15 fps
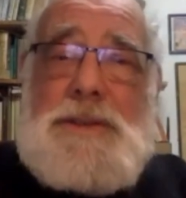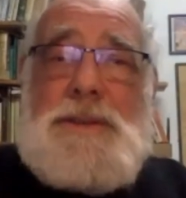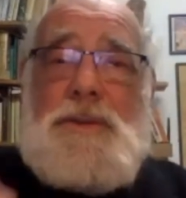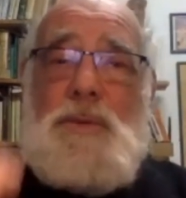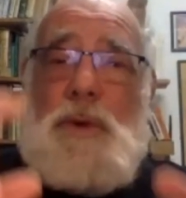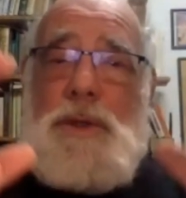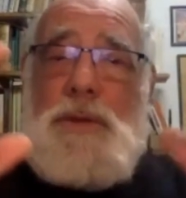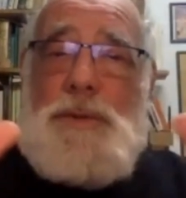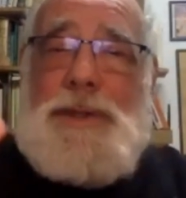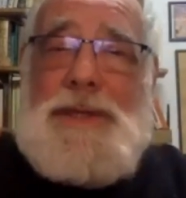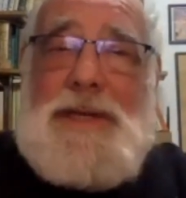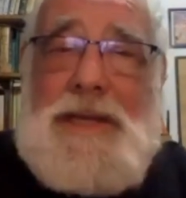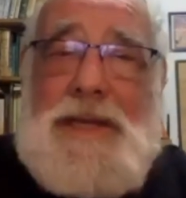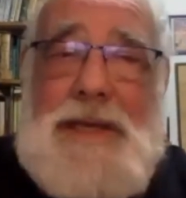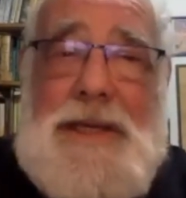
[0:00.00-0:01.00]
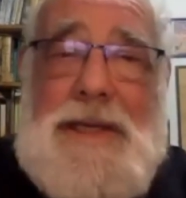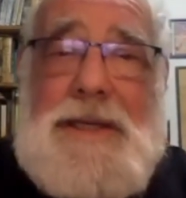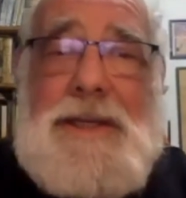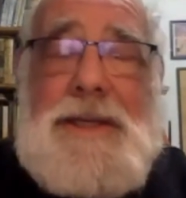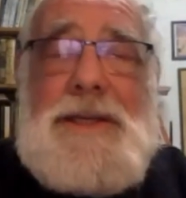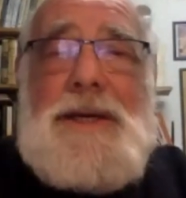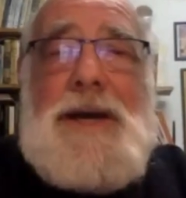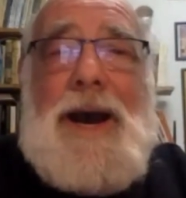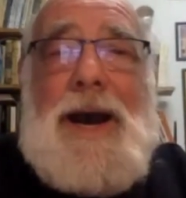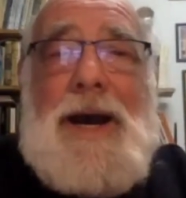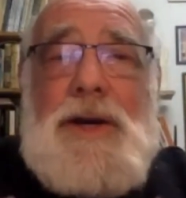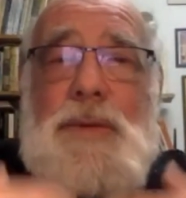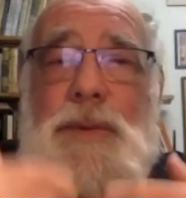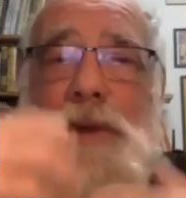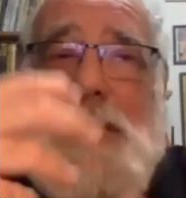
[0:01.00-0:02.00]
What do we need? How
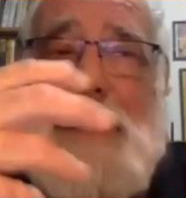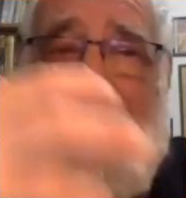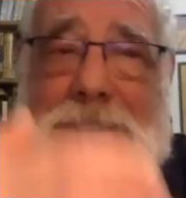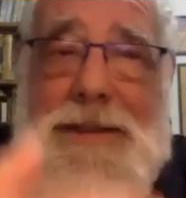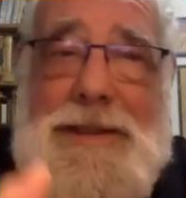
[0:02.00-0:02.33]
do we get